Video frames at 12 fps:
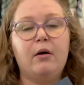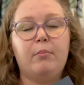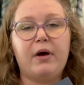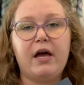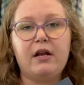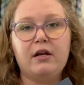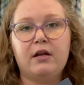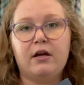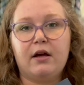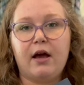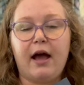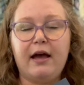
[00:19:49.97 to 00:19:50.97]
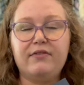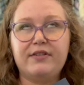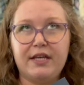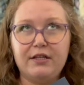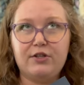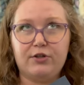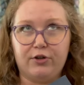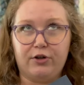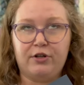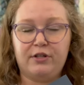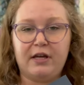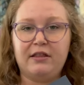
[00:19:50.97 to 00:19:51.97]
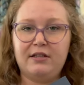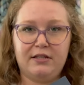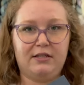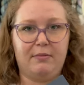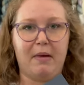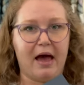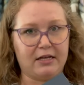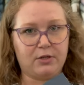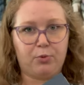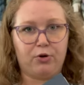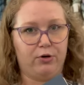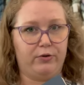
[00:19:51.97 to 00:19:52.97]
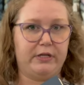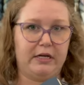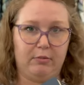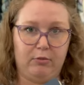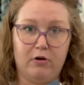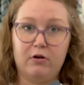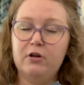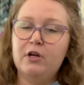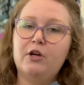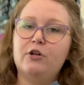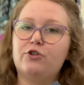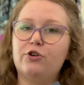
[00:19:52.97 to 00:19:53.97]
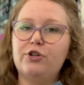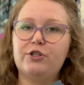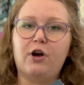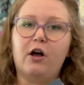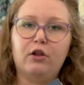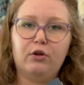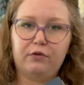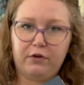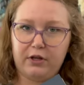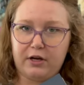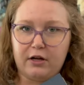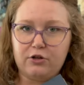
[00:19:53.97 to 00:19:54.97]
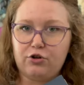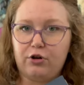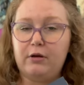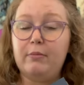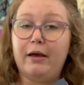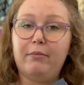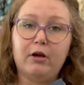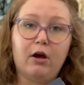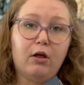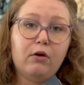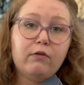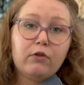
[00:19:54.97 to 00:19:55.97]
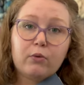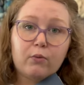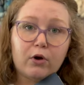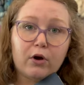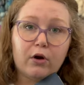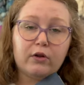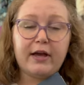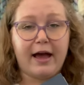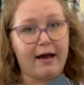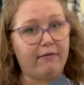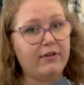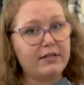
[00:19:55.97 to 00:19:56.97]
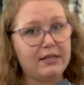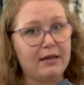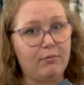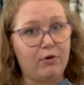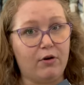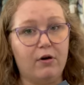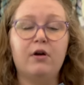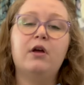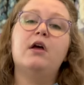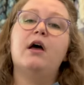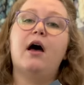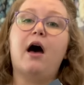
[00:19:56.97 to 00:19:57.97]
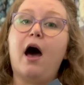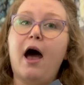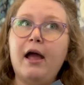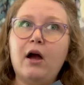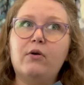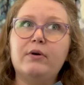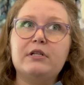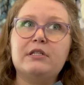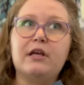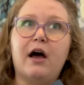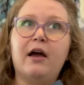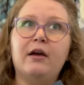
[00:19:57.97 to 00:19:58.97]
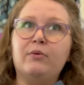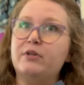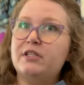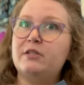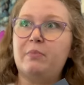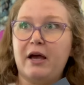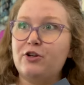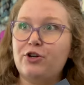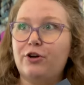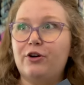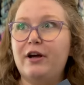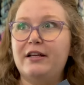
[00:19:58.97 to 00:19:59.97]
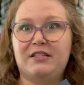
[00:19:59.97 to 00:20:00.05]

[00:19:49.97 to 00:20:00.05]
But I have since learned that this is a mass-produced hymnal. Churches all over the country, maybe all over the world, have this hymnal. I always thought it was special and